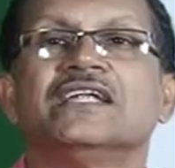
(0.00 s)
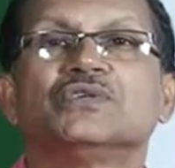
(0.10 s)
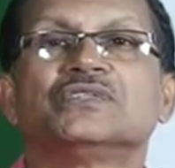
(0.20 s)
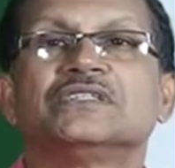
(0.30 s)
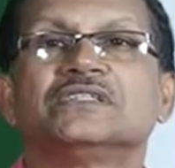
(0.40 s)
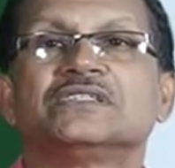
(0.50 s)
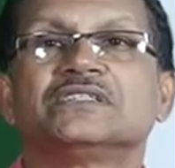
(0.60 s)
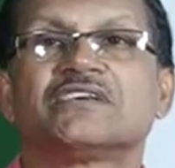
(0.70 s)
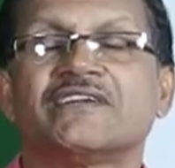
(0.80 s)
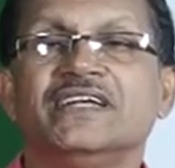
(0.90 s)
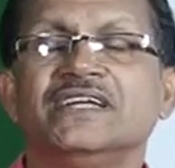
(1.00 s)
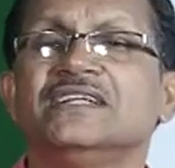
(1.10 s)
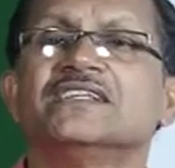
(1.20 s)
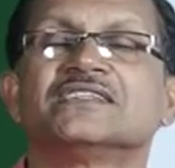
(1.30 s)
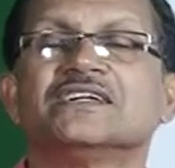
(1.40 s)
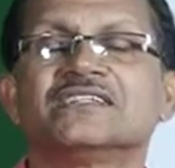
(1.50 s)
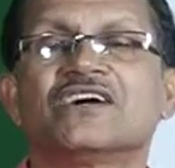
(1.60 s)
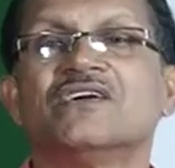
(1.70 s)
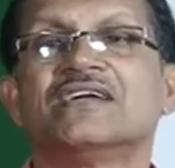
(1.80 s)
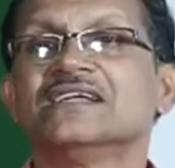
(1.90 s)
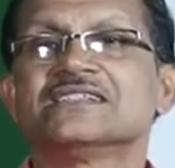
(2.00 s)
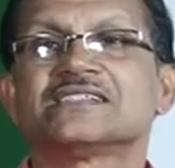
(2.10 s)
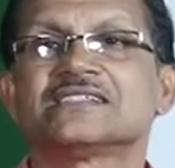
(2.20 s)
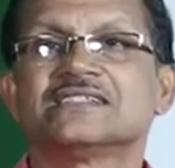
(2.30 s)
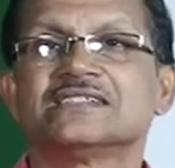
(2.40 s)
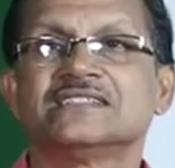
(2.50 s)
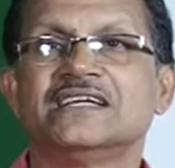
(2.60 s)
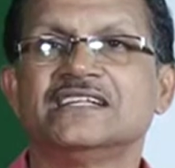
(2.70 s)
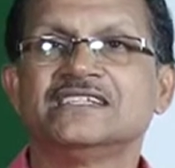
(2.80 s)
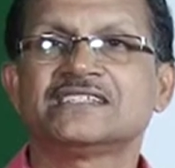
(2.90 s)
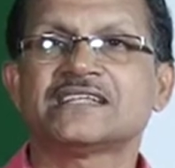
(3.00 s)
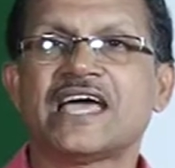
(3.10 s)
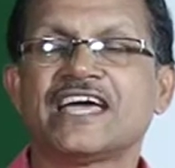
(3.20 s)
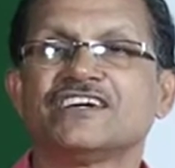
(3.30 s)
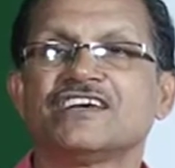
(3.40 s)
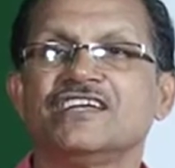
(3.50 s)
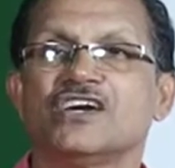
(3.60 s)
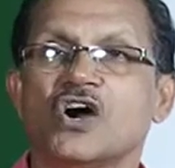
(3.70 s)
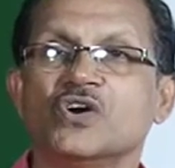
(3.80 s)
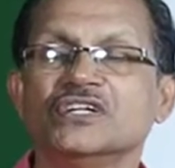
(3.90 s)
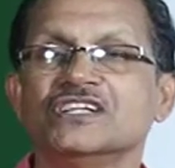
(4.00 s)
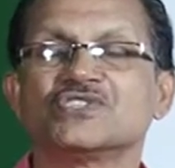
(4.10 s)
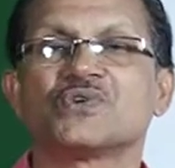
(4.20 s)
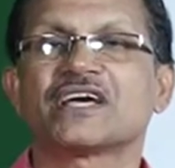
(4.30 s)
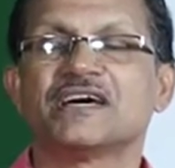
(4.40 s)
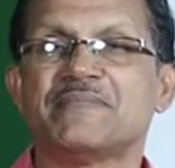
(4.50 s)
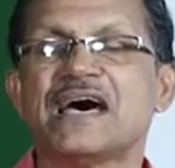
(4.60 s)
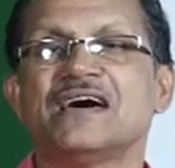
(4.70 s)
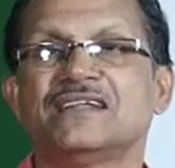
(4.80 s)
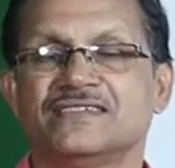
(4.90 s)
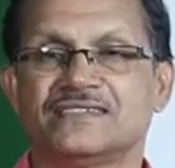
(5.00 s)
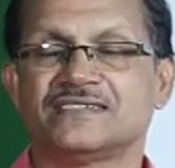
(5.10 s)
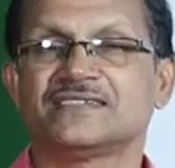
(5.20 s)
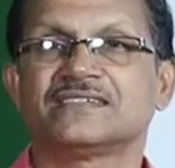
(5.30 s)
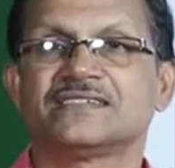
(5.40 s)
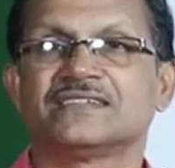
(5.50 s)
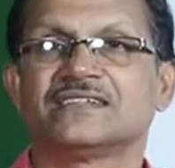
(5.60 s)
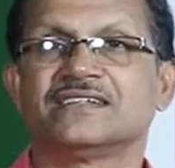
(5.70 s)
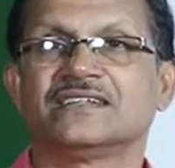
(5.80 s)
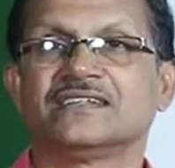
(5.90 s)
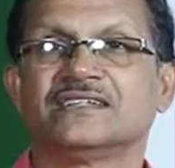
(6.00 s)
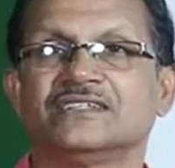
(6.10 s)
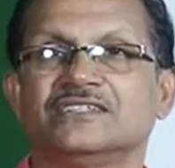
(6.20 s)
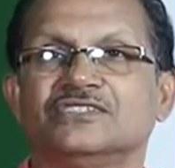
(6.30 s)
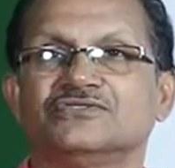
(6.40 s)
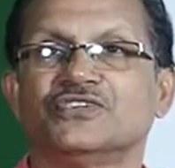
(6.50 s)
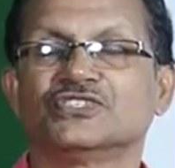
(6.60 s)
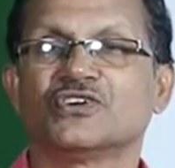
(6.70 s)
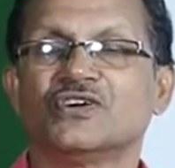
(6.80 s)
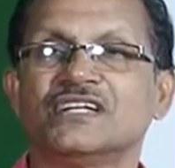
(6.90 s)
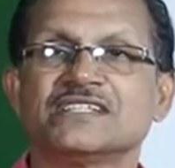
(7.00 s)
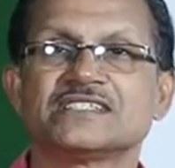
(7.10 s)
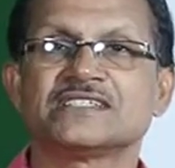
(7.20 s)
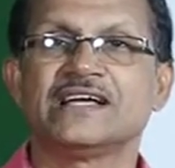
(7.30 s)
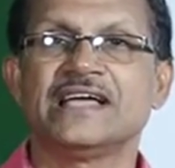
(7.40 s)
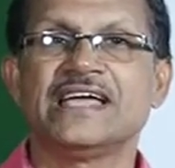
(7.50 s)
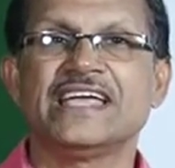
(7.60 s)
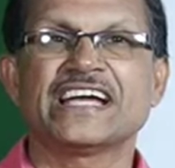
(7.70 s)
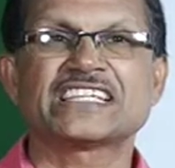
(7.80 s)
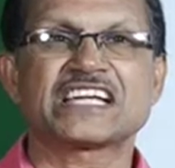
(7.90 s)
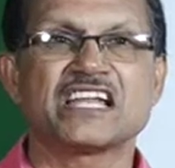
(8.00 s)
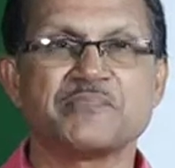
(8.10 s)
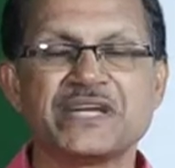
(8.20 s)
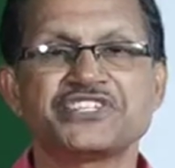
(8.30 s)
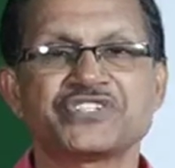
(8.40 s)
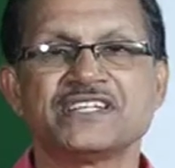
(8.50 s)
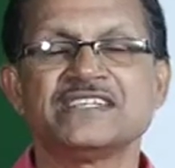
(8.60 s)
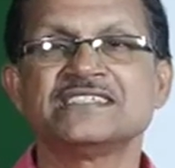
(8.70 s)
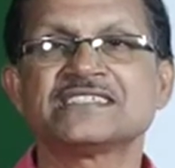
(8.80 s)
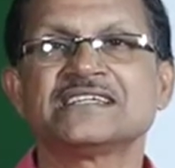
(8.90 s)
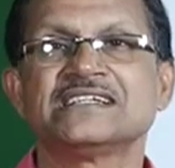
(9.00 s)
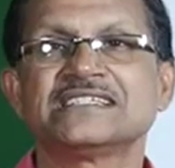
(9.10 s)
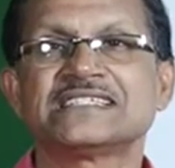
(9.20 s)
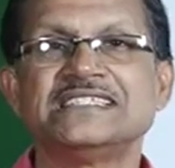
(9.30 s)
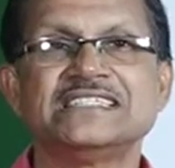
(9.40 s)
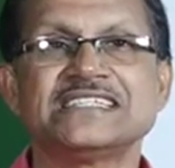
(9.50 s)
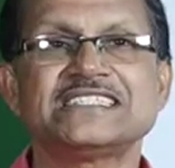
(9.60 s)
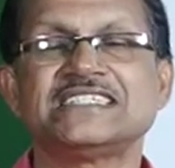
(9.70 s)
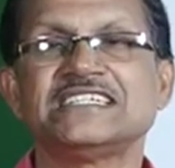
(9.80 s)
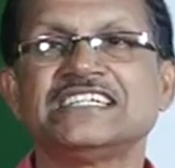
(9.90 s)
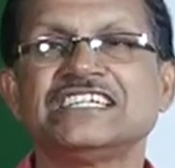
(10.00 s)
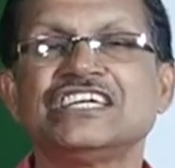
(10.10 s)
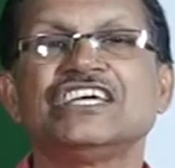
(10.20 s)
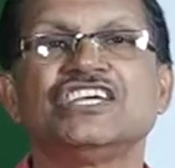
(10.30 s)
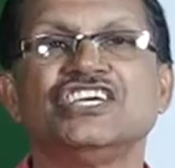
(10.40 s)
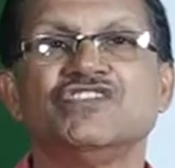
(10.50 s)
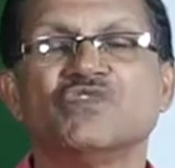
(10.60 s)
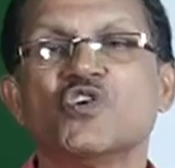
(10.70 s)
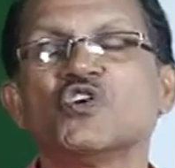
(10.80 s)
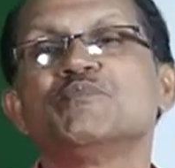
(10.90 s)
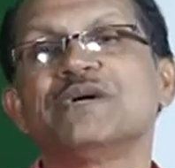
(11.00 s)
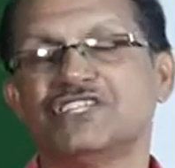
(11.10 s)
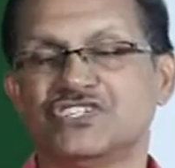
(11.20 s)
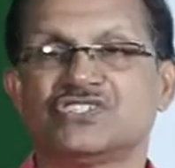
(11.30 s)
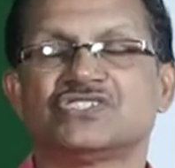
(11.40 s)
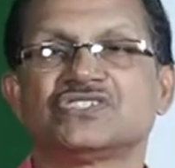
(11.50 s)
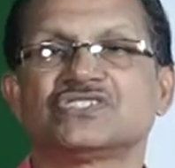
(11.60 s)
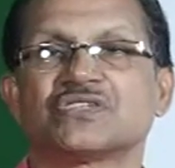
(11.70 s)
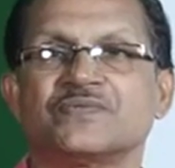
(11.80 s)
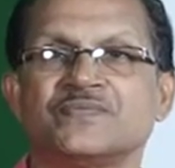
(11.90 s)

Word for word: Now 3 the third contest that is angry orders or commands. Fourth contest exclamations suggesting involvements.